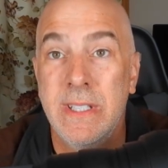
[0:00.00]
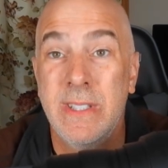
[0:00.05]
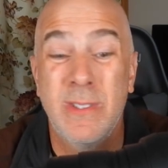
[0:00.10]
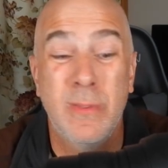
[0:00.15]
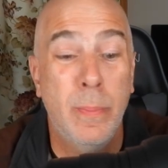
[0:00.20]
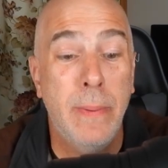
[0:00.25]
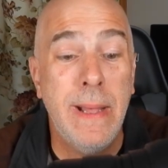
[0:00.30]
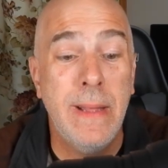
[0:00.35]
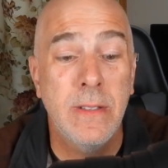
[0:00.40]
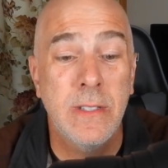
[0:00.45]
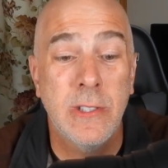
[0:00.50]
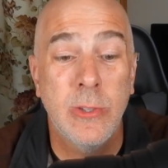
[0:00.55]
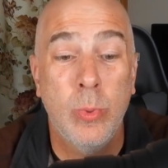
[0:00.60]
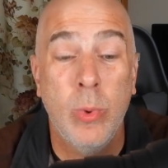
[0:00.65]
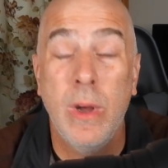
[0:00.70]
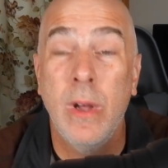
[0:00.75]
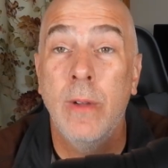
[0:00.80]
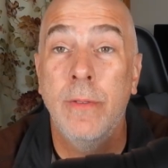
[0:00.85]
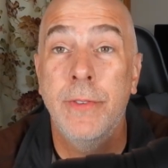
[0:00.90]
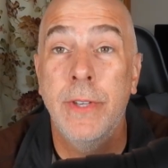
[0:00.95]
It's about
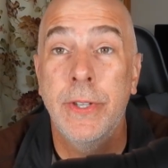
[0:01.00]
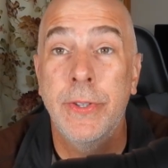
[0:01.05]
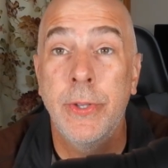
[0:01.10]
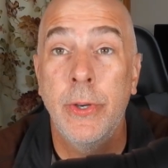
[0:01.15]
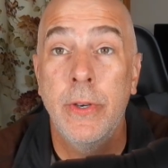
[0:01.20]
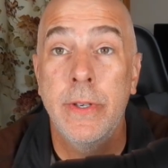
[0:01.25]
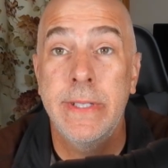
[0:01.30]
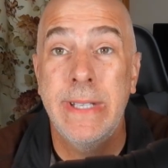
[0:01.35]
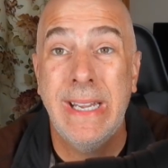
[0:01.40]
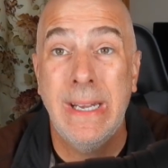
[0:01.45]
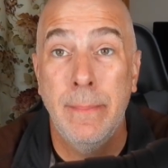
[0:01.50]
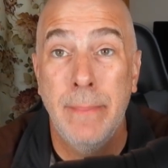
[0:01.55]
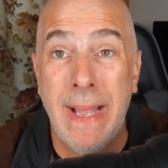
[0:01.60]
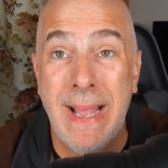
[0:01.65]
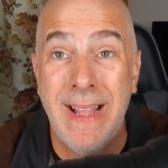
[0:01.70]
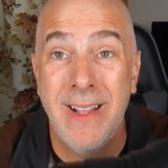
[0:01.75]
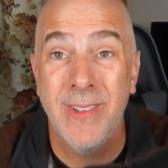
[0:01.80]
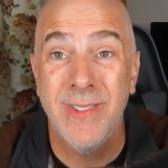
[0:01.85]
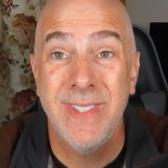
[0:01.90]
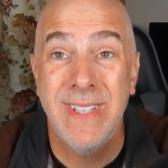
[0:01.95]
12 to 13
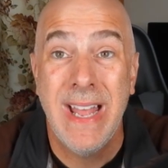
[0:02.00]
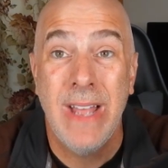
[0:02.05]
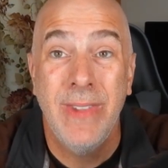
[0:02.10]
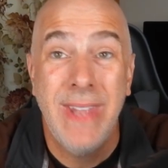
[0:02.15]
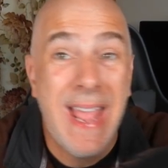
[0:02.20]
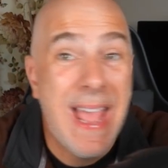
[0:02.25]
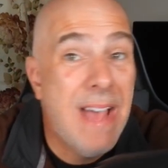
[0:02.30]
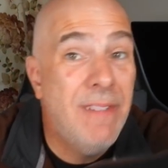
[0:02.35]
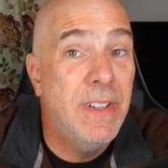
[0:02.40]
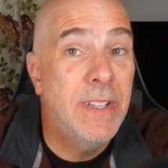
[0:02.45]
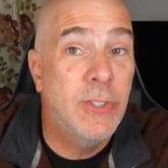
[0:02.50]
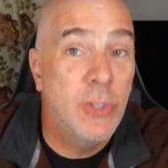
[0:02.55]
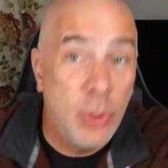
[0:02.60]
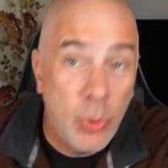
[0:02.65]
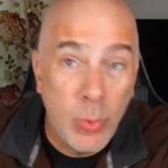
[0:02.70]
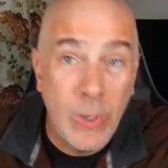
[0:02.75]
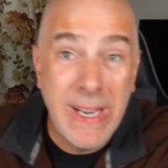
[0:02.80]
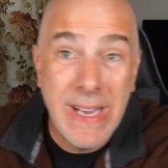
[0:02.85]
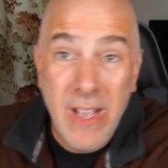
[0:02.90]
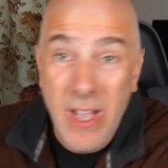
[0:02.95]
pounds. Now they have a
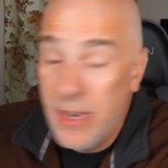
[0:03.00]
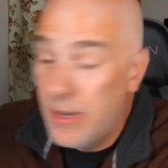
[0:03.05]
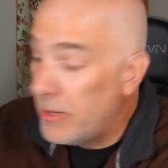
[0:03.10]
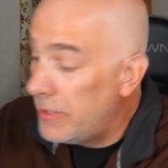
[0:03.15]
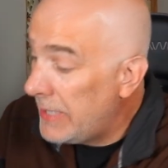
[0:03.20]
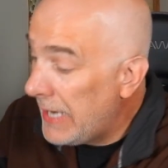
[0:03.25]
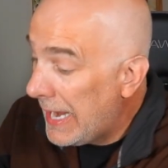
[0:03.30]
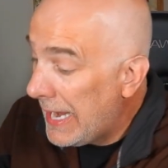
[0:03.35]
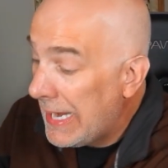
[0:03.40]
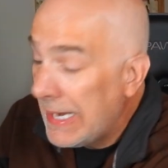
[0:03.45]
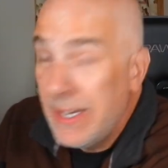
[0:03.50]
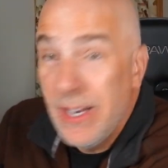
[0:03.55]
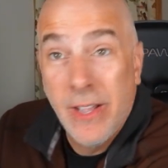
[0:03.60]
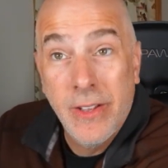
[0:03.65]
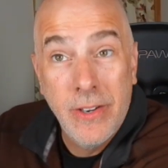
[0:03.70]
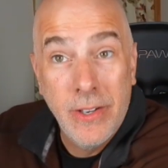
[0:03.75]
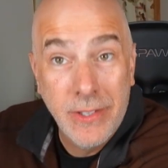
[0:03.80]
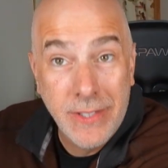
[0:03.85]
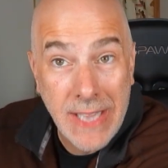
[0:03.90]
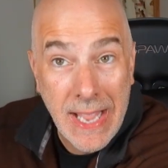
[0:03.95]
300 to
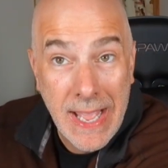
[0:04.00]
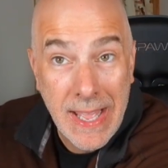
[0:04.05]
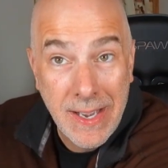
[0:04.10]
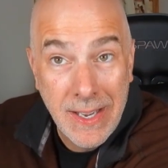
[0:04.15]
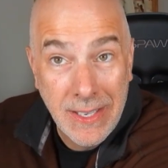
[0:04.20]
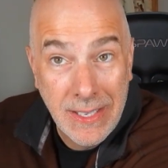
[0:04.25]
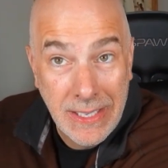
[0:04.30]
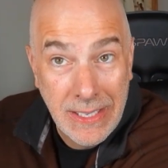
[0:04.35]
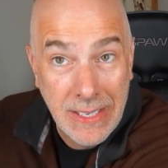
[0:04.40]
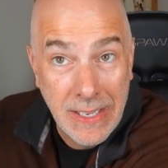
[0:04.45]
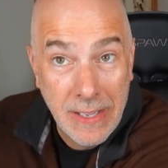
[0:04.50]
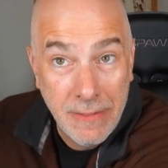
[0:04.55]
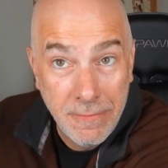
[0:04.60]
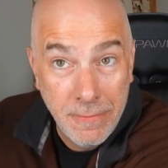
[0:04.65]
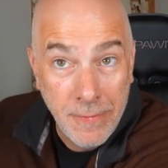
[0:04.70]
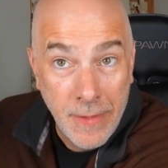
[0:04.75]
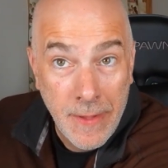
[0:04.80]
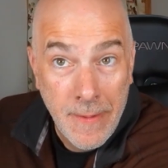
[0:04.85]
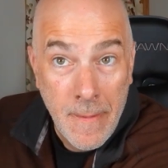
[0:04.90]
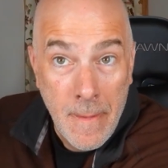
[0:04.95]
800 Canon
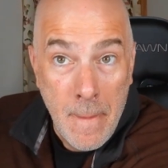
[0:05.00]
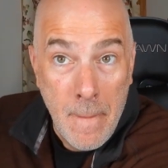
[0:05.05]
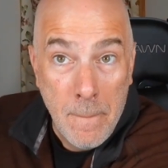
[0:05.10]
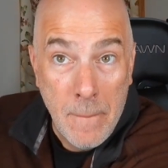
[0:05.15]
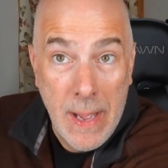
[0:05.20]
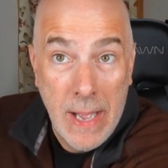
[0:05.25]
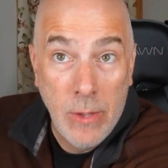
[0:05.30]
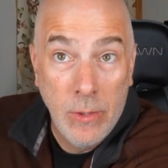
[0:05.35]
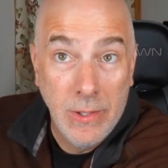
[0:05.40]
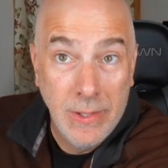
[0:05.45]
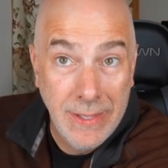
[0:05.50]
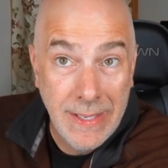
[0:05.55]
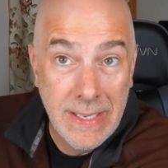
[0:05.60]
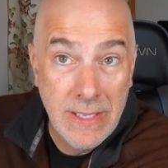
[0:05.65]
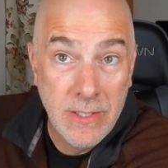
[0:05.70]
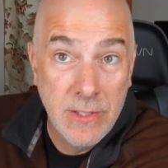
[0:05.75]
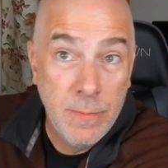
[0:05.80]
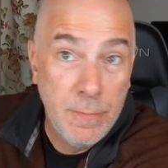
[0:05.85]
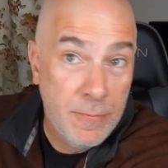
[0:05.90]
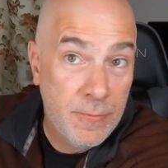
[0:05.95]
EF mount
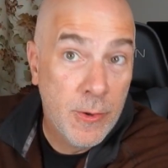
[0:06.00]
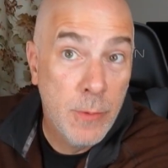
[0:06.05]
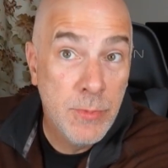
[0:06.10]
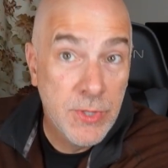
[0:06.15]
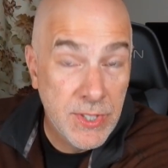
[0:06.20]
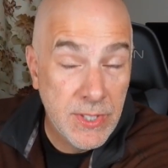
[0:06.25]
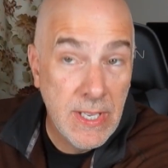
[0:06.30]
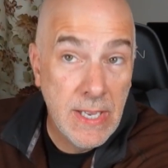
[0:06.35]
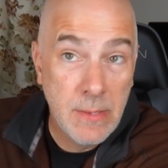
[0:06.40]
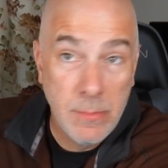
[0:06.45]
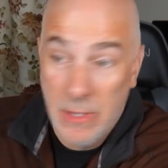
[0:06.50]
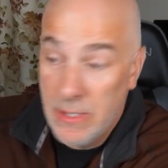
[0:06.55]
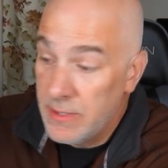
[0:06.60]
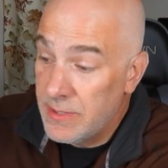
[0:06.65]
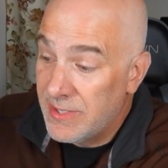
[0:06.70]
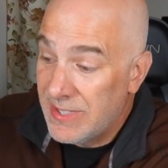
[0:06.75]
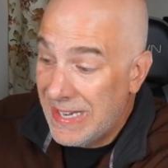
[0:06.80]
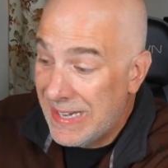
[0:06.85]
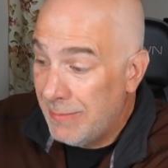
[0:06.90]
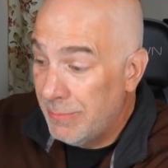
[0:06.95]
lens from Sigma,
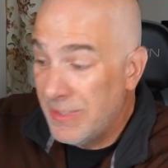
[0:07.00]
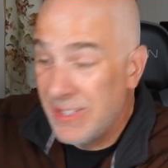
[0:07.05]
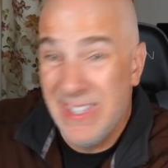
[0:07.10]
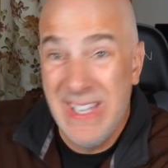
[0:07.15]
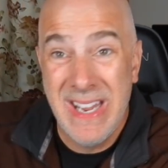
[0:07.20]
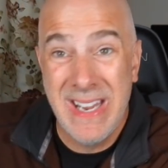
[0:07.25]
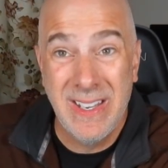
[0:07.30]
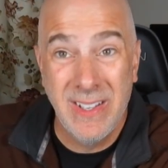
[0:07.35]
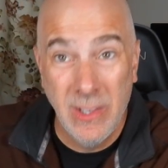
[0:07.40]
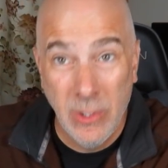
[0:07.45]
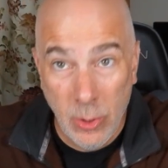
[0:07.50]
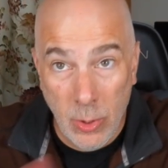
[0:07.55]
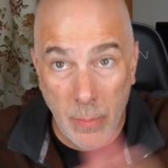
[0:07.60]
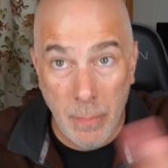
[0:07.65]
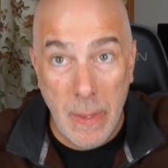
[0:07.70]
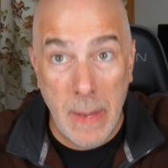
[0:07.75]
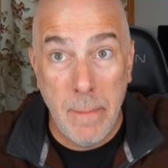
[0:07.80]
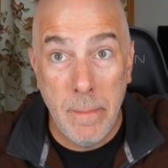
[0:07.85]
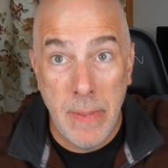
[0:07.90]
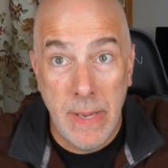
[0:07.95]
same thing, a little
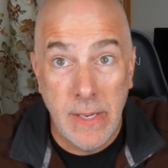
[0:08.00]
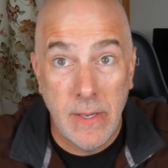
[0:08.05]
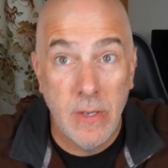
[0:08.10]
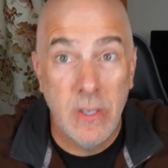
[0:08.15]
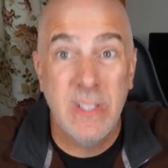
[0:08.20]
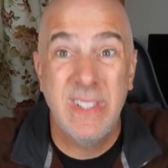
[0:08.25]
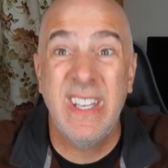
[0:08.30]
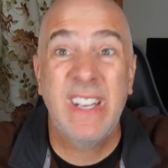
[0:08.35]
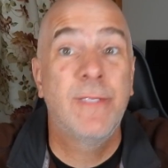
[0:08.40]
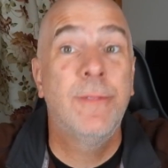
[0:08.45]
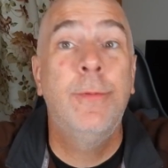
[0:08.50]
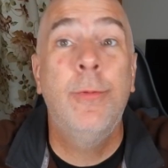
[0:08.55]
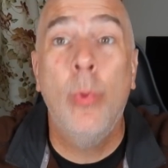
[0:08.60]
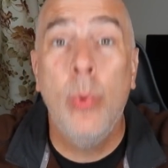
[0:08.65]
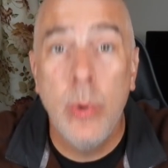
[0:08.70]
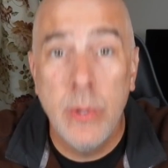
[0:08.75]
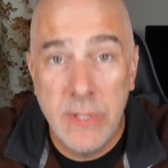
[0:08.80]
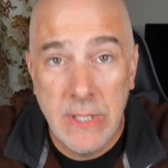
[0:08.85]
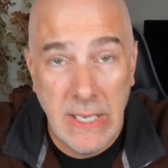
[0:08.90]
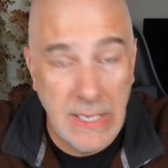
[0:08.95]
bit bigger. It's like
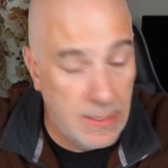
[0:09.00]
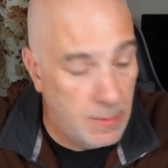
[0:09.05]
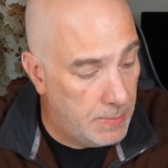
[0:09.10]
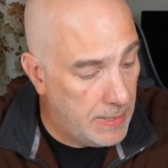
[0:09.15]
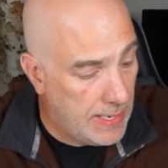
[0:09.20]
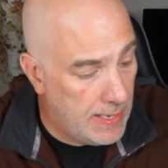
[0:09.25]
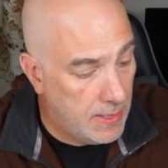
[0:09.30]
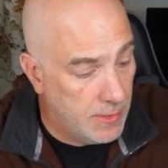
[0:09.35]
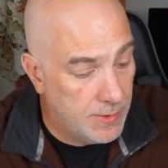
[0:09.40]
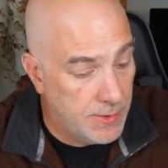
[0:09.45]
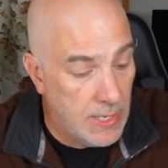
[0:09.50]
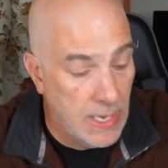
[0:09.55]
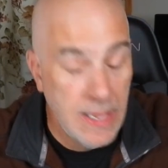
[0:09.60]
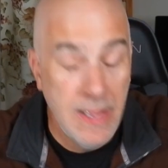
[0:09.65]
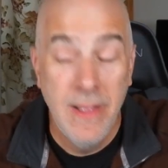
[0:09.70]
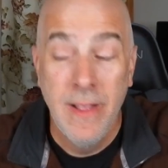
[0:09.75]
14 pounds.